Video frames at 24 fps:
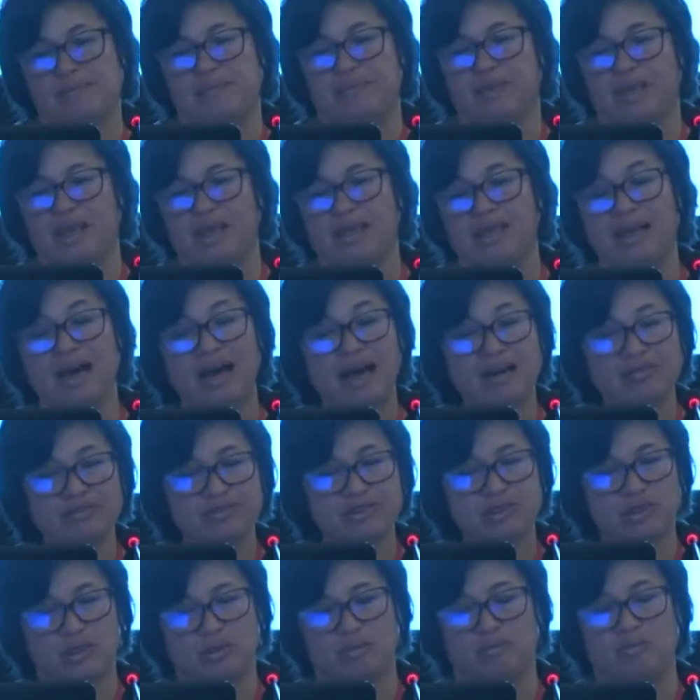and have to,
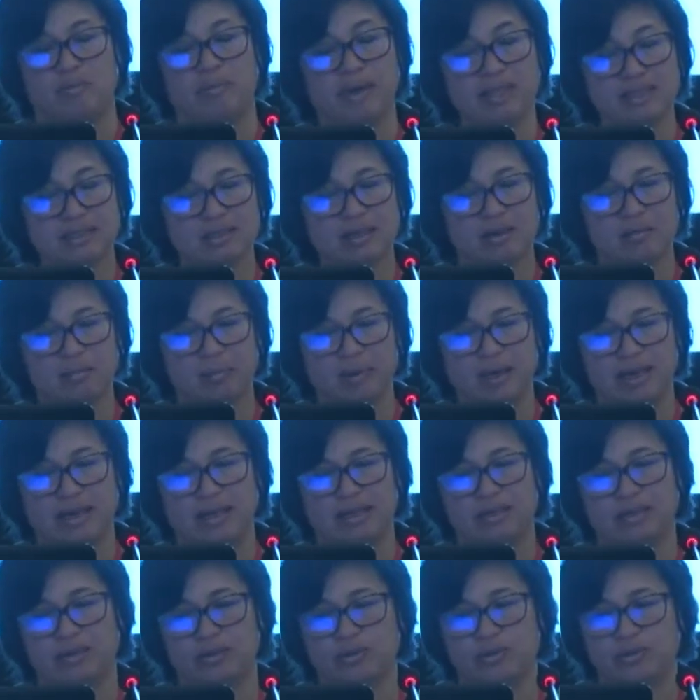must comply the
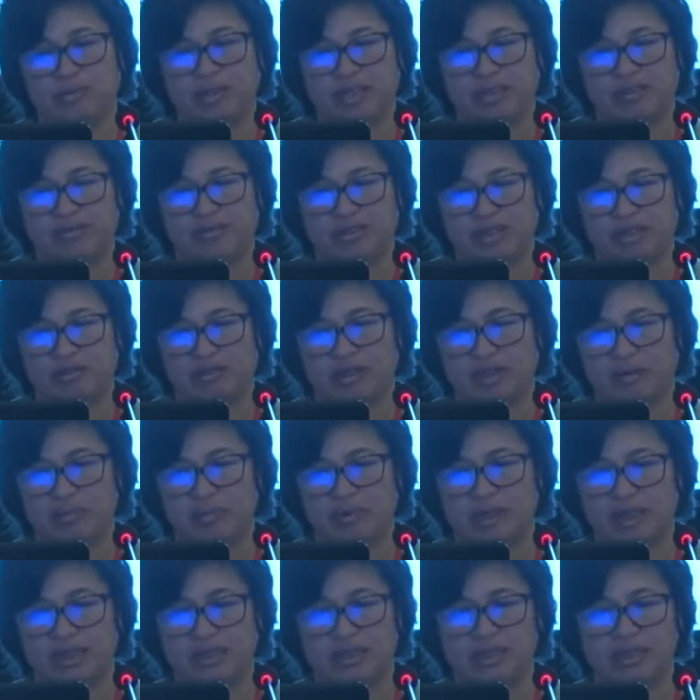good manufacturing
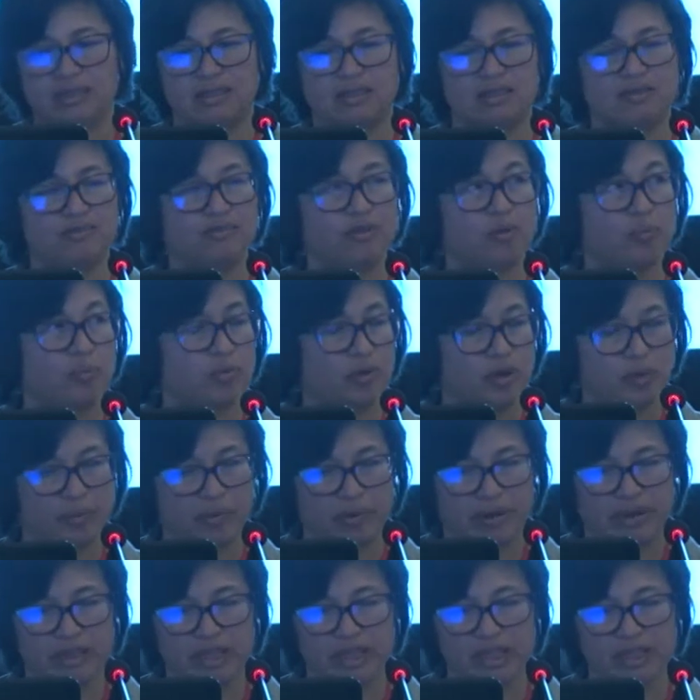practices for
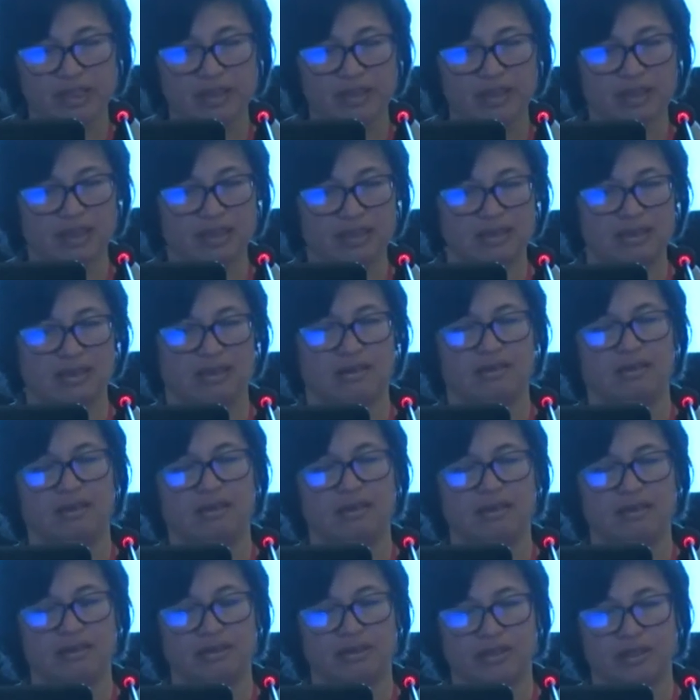preparation that
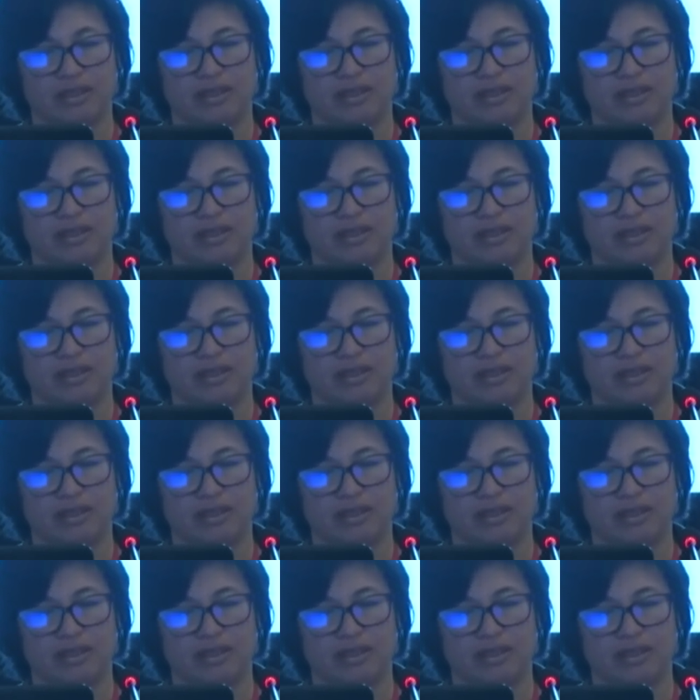are uh,